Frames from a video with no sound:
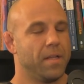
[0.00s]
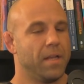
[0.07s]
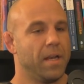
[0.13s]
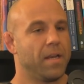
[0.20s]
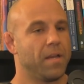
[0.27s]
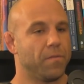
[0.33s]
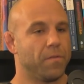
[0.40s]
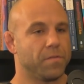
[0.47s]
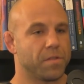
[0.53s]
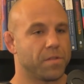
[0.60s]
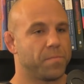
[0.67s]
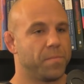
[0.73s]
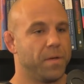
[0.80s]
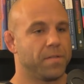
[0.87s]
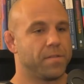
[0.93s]
in any of those
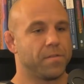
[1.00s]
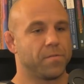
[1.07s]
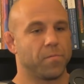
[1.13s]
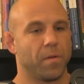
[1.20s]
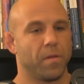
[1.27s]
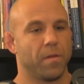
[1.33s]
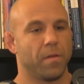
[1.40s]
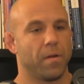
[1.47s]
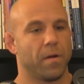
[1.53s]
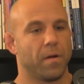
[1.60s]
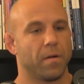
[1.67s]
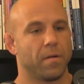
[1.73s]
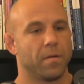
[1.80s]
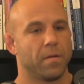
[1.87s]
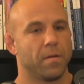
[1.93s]
experiences, whether
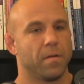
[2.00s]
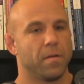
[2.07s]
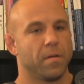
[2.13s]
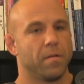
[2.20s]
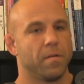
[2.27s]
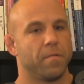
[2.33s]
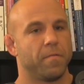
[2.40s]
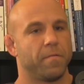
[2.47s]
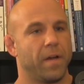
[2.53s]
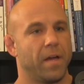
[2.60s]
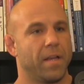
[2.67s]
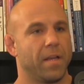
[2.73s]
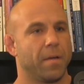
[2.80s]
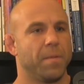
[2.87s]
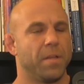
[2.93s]
they're
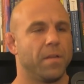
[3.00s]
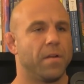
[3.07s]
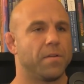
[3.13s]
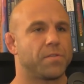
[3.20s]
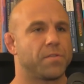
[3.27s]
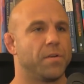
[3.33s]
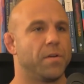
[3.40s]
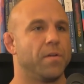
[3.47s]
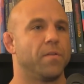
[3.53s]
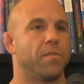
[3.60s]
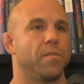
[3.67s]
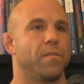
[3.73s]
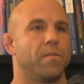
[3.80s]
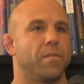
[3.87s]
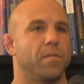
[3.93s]
fighting. I mean, there's
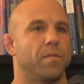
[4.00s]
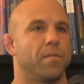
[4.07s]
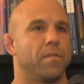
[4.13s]
certain